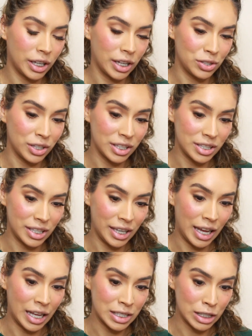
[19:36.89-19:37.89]
as you can
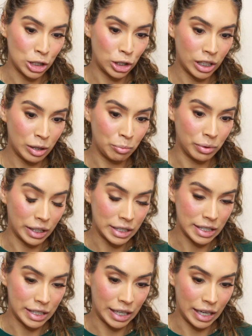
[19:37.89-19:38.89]
see, it's literally
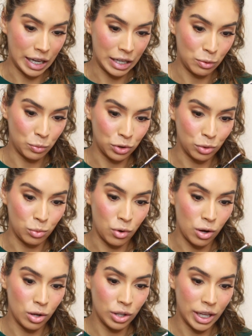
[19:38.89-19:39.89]
blending in with the
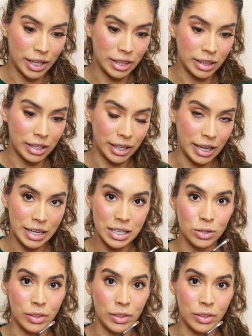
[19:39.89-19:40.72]
wall and the case,